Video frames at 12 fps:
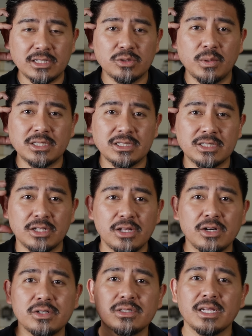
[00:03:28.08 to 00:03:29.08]
switches to
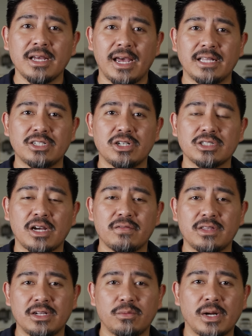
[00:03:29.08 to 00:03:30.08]
those and turns
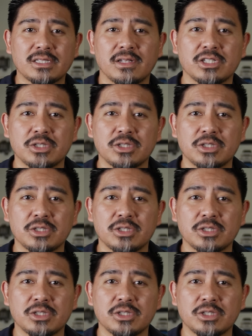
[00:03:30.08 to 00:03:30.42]
off the rest of the